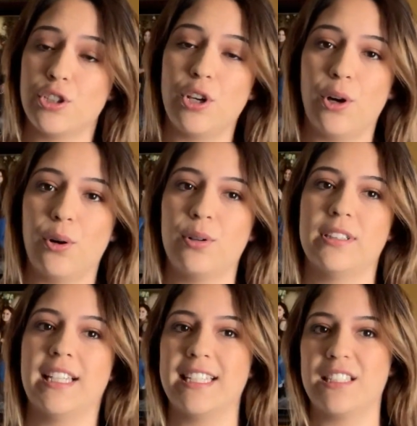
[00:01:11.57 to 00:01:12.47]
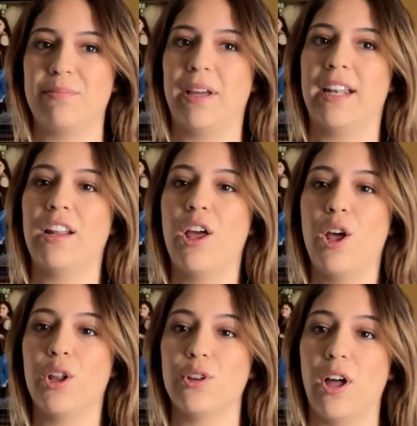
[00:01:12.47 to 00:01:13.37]
So they spent
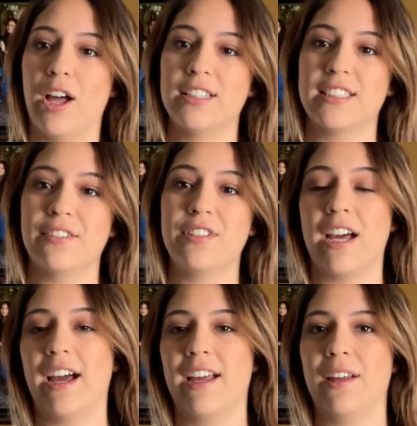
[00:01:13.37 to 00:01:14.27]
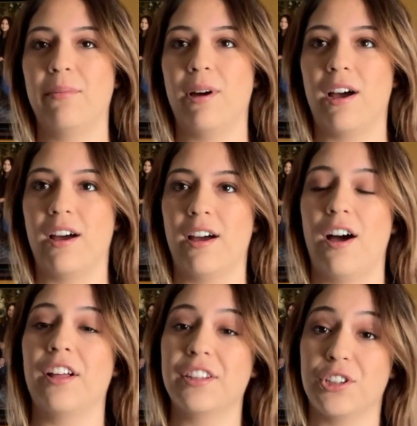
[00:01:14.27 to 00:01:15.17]
lots of time uh,
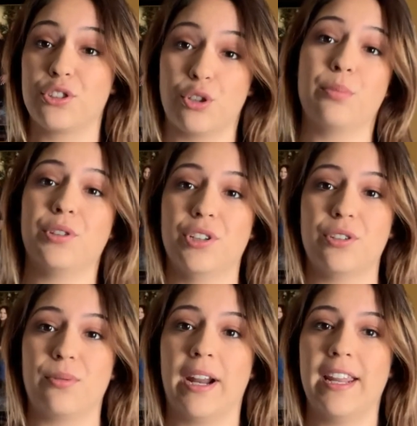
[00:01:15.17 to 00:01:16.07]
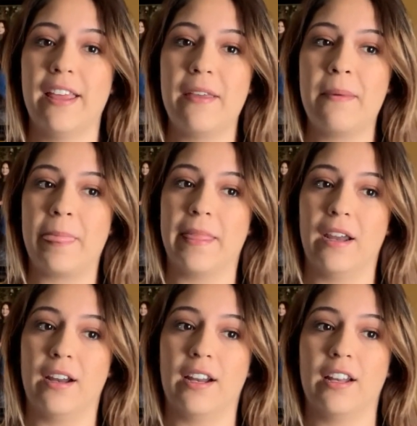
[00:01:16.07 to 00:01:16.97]
on their sculptures, right?
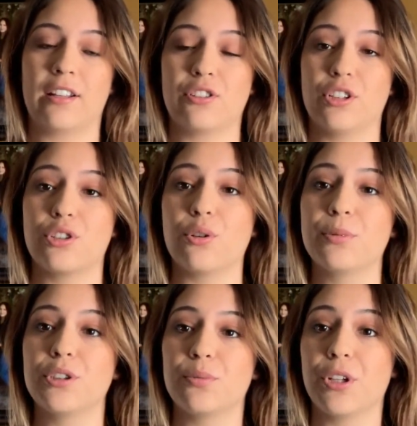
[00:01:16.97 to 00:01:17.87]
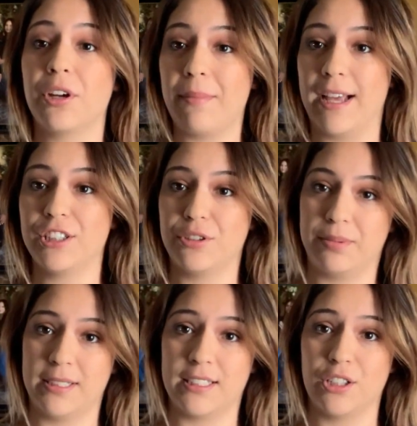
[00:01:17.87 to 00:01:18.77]
Their, their sculptures were their
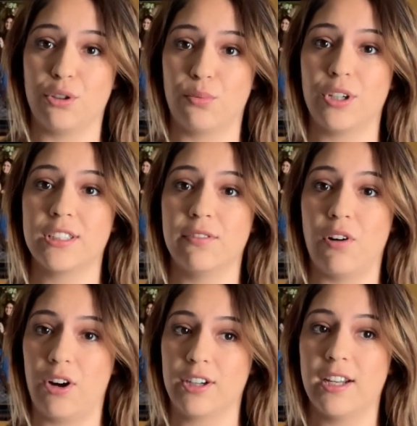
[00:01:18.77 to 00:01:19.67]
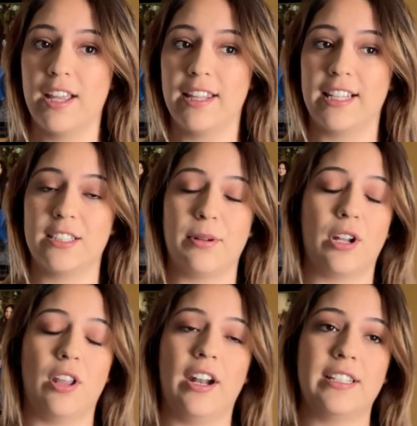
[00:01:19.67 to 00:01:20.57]
masterpiece and their works of art. They
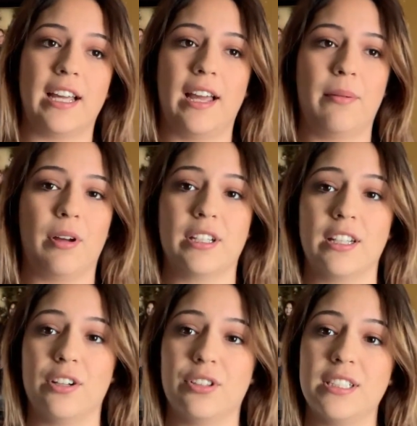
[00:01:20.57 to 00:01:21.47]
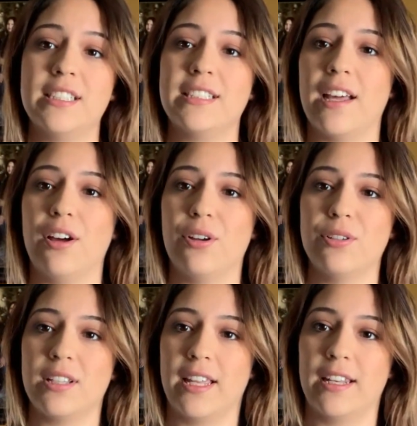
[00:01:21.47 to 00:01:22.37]
spent a lot of time on the little
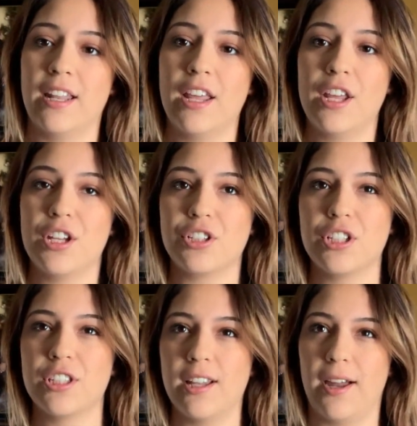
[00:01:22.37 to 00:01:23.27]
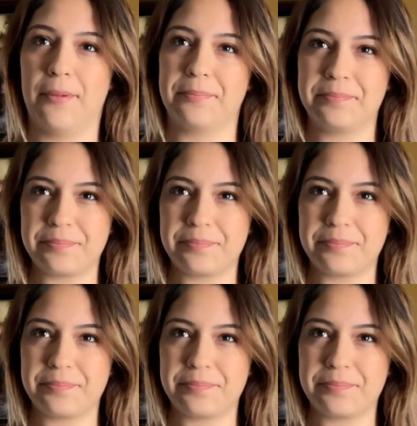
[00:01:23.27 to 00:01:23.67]
details and just um,